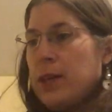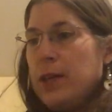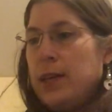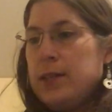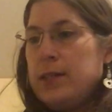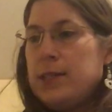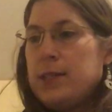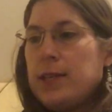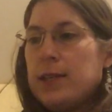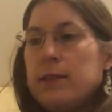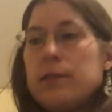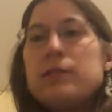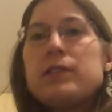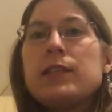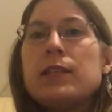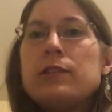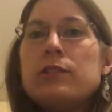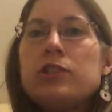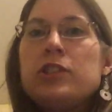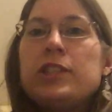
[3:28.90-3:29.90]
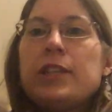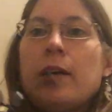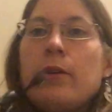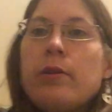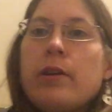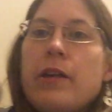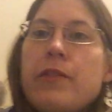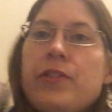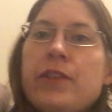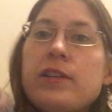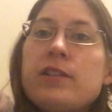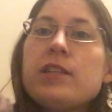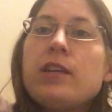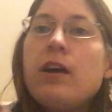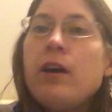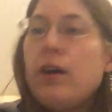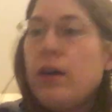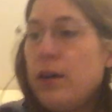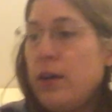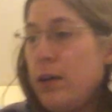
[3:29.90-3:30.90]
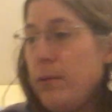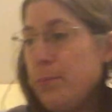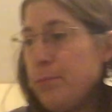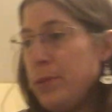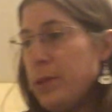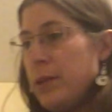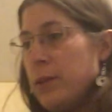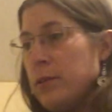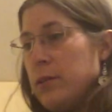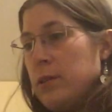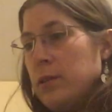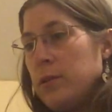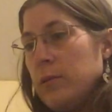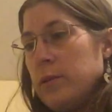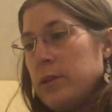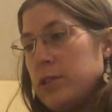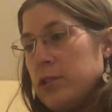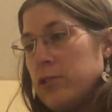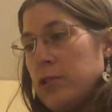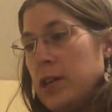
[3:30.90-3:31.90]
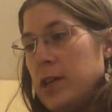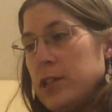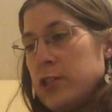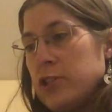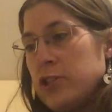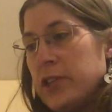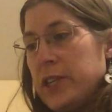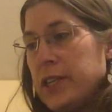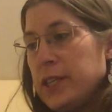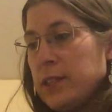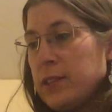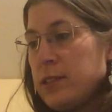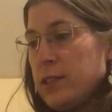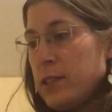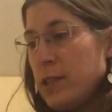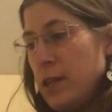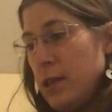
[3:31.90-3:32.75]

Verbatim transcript: It does cinch down at the top with drawstrings.